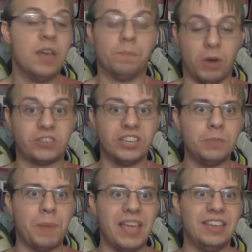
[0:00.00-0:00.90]

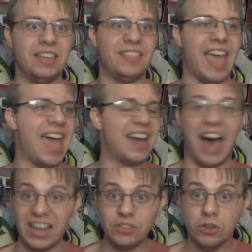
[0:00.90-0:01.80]
participated in that
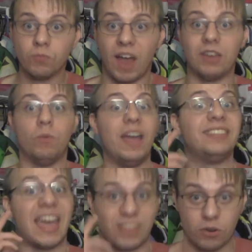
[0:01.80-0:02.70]
I knew right away
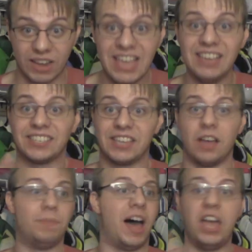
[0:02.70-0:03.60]
that there is
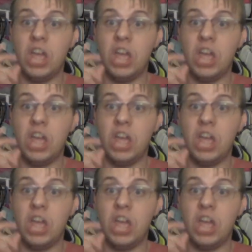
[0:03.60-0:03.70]
some